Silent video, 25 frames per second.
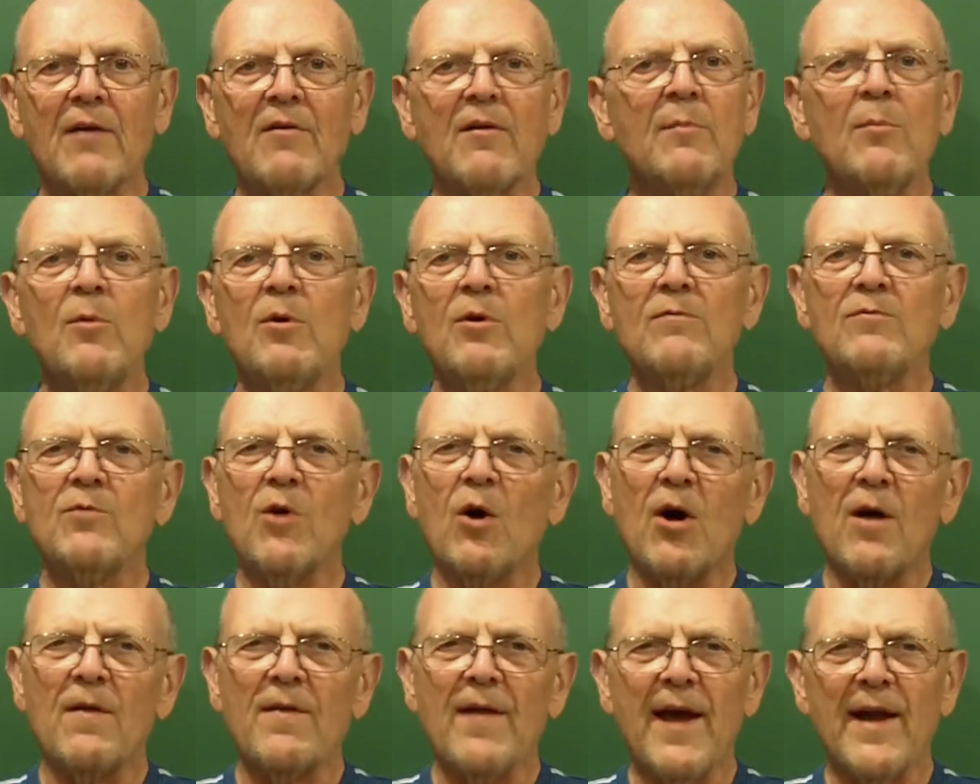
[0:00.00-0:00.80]
I
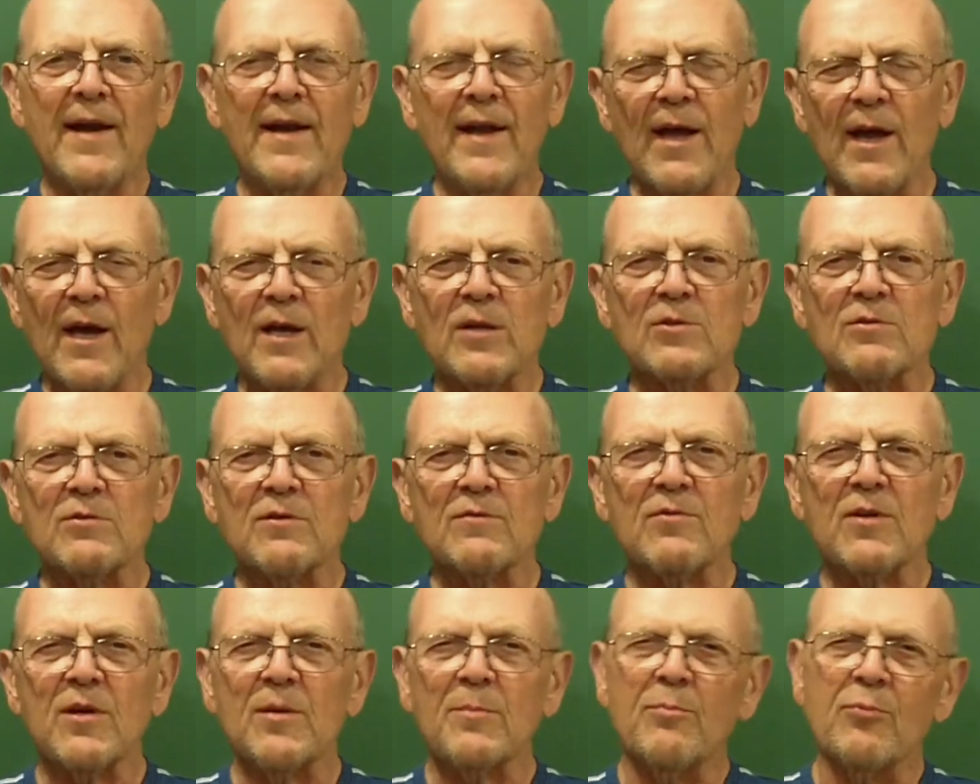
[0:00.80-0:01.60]
removed all that
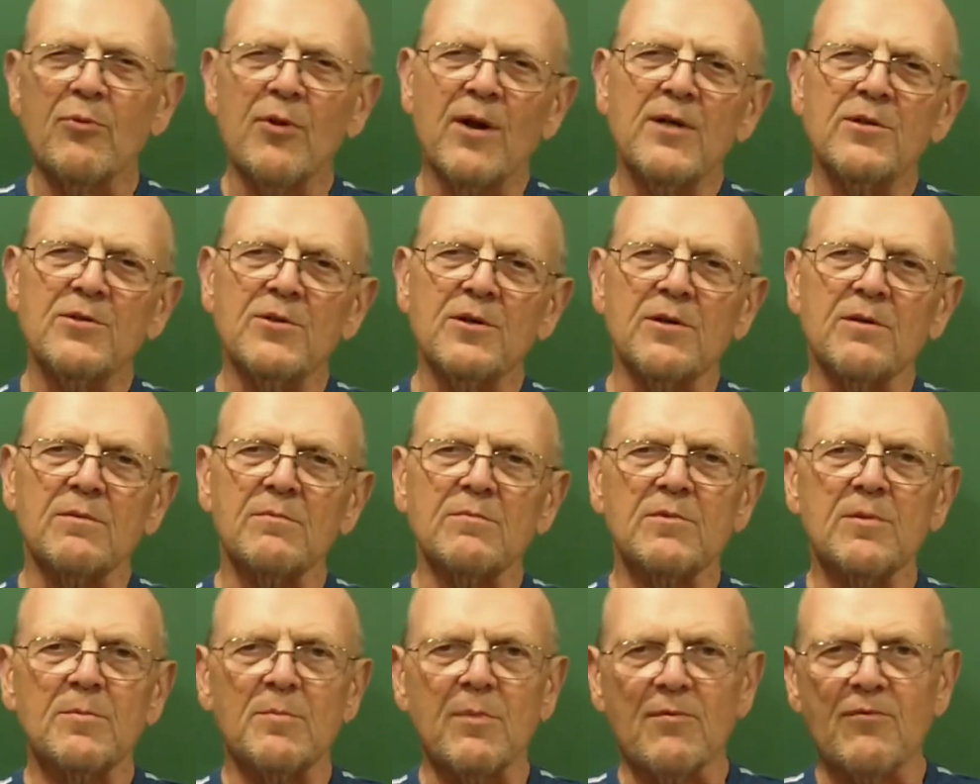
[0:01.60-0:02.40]
extrovert
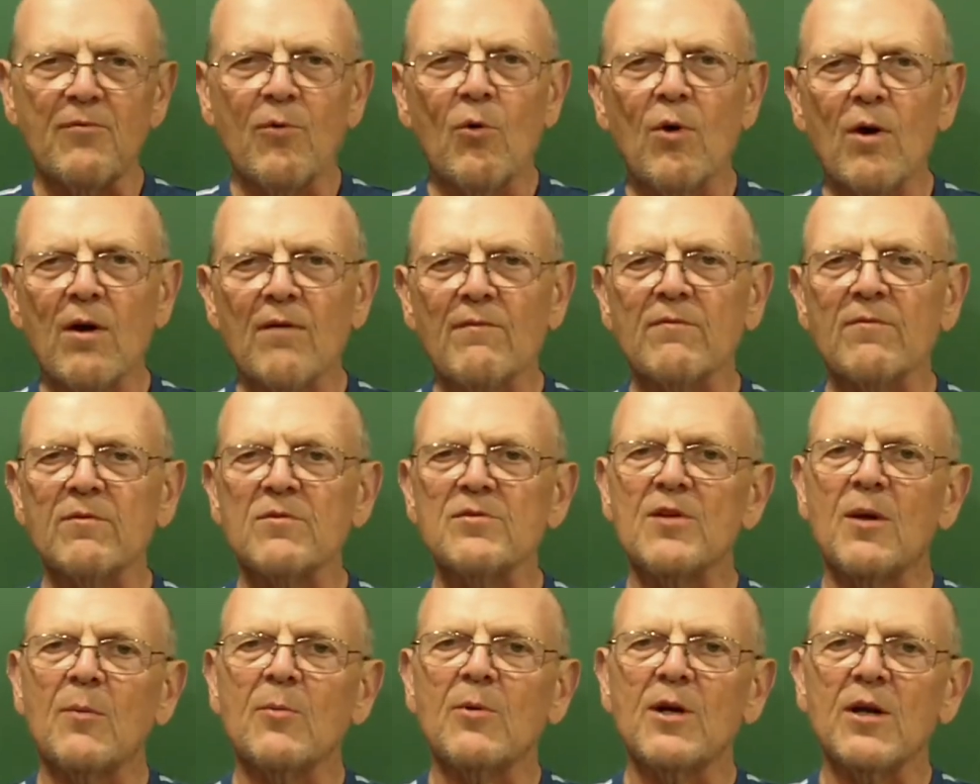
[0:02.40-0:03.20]
pressure to perform
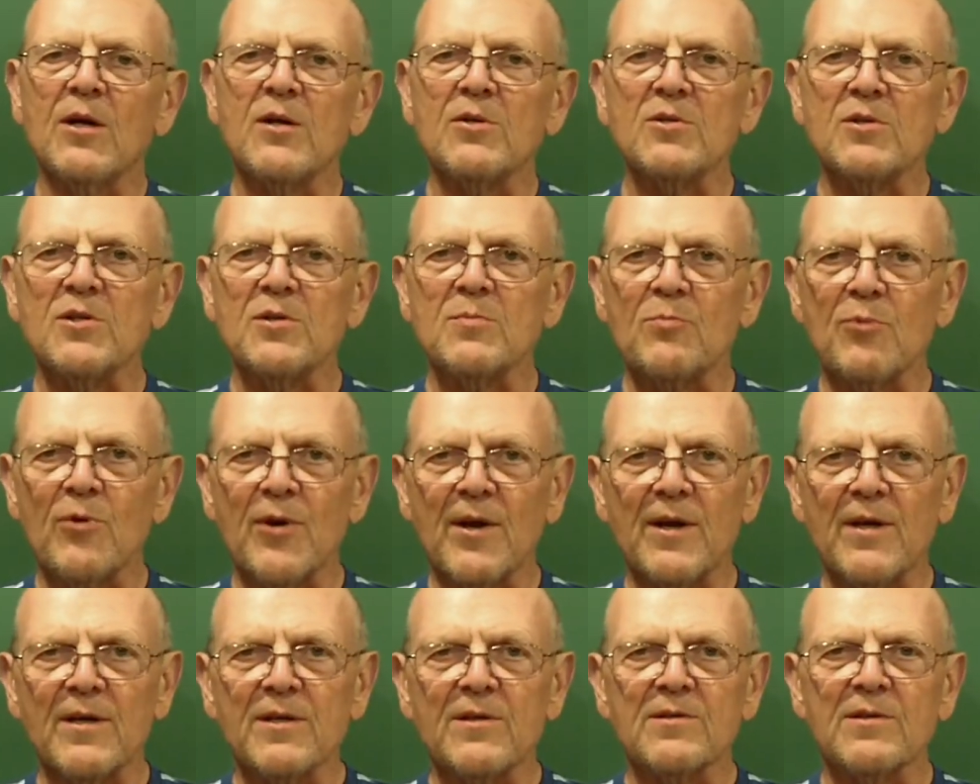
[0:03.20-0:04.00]
for someone else's
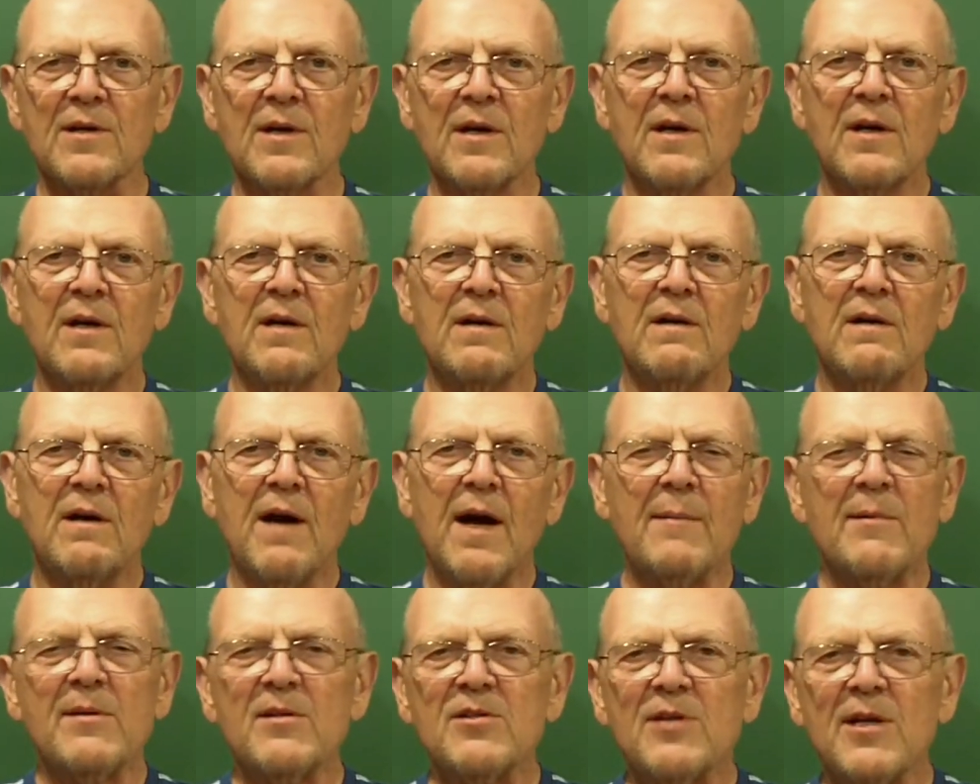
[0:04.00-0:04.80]
praise.
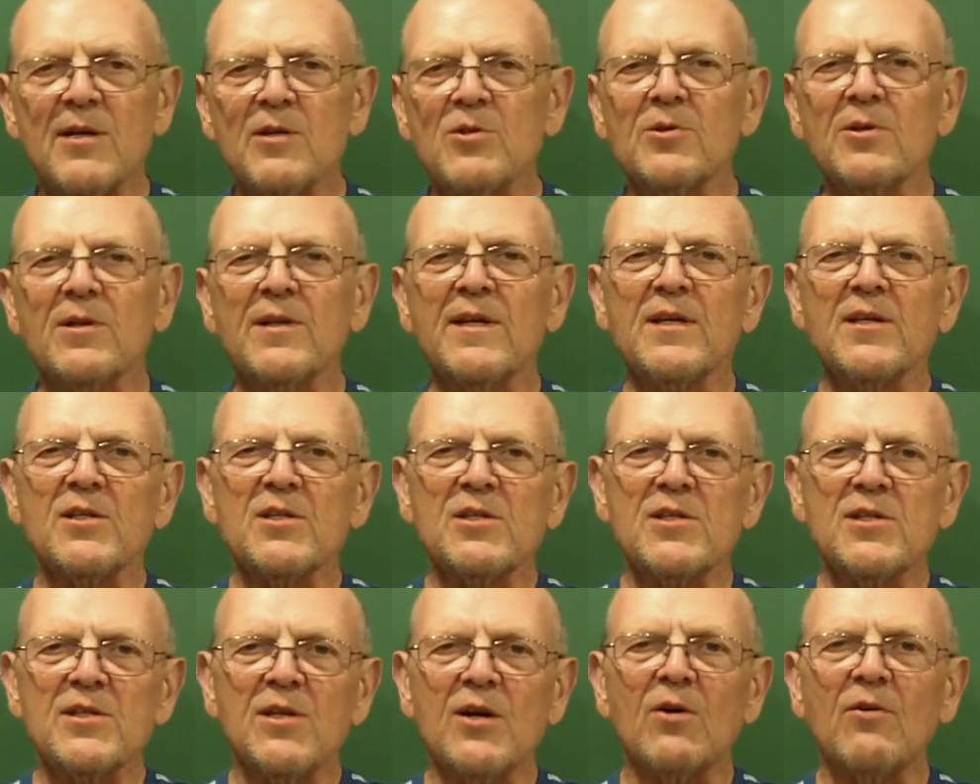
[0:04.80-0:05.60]
I'm essentially
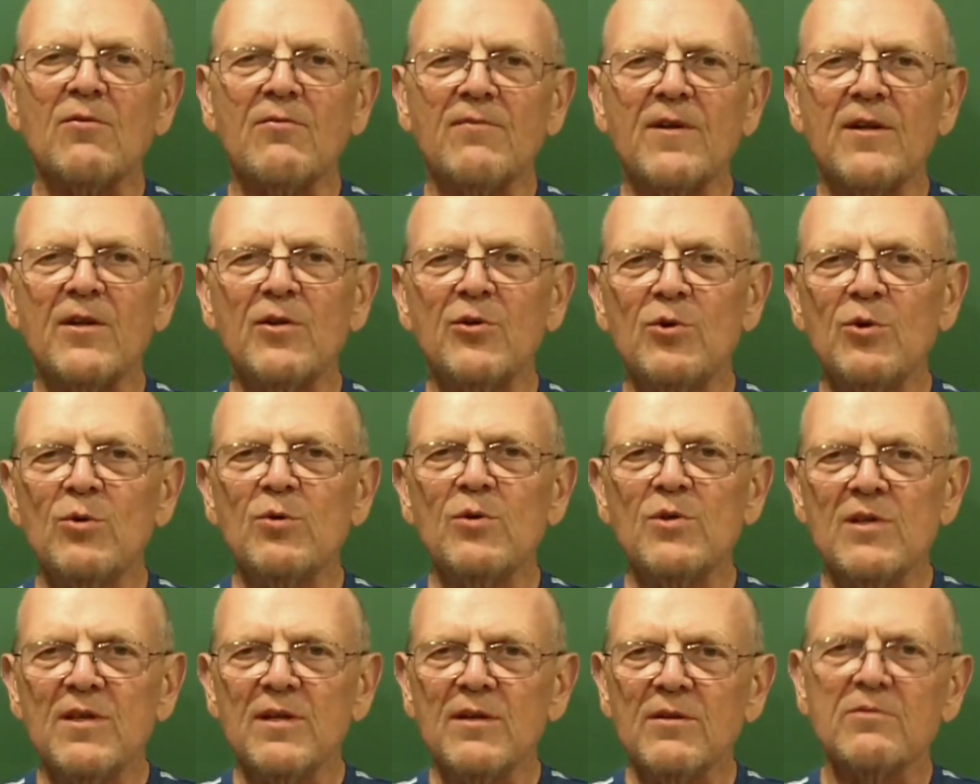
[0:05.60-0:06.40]
a
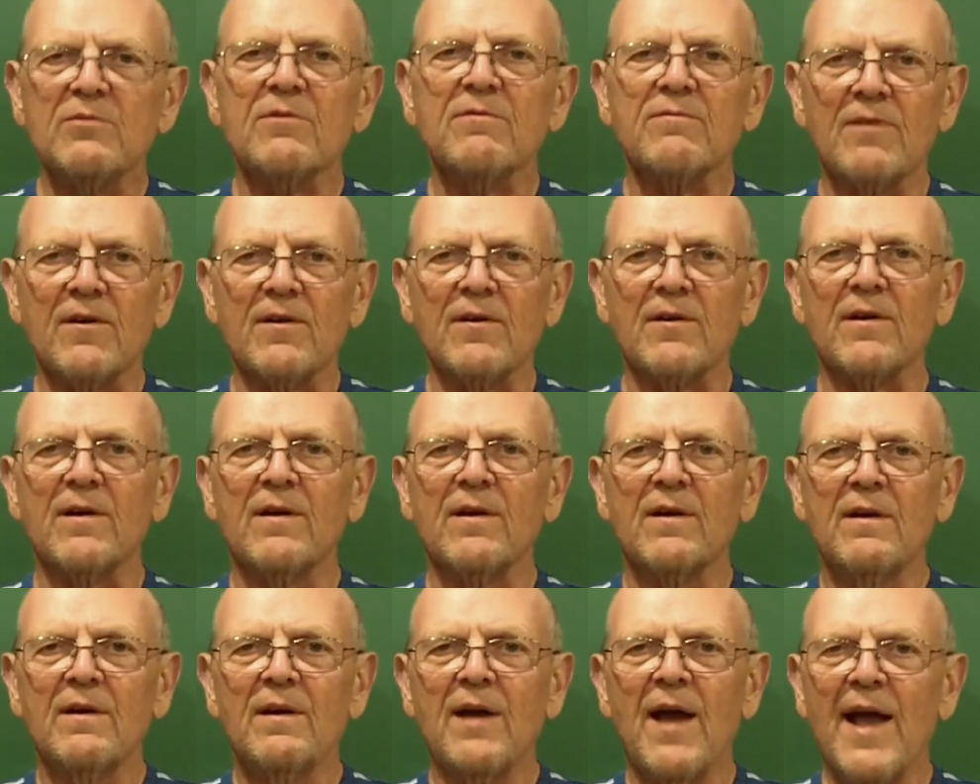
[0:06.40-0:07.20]
self-induced
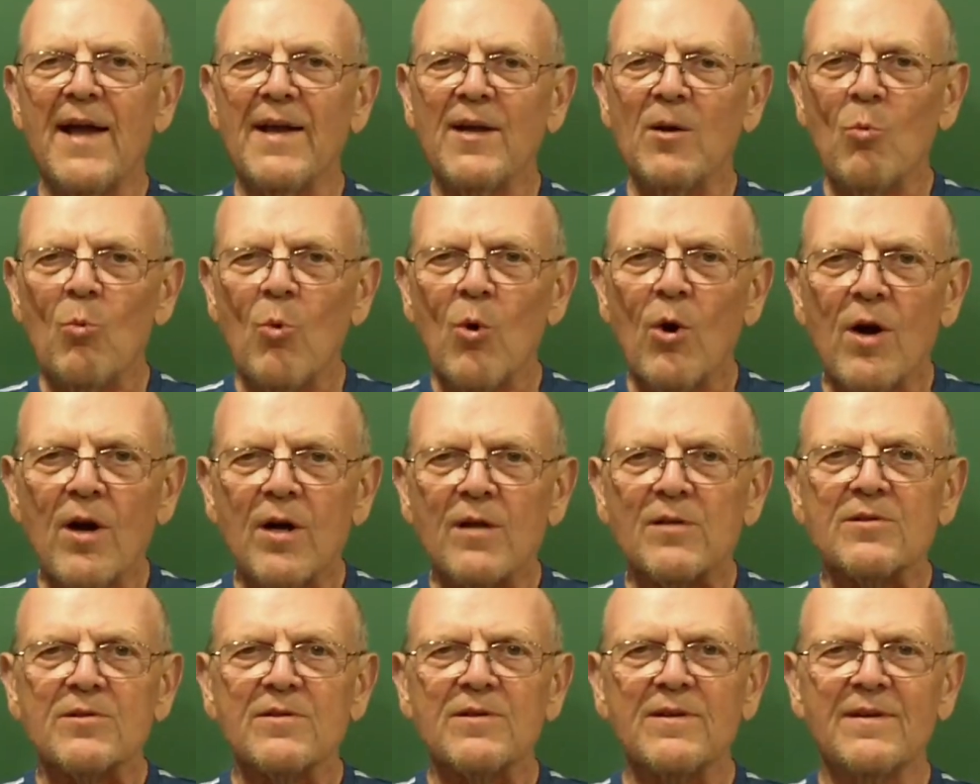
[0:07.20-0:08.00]
introvert, and it
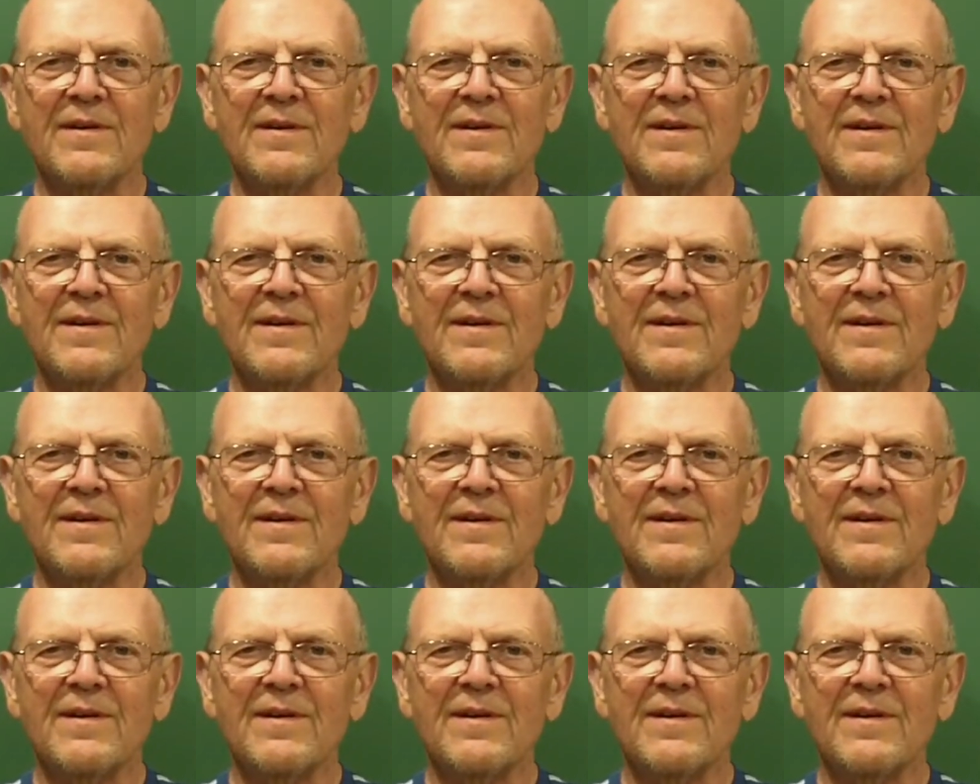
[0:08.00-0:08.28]
works.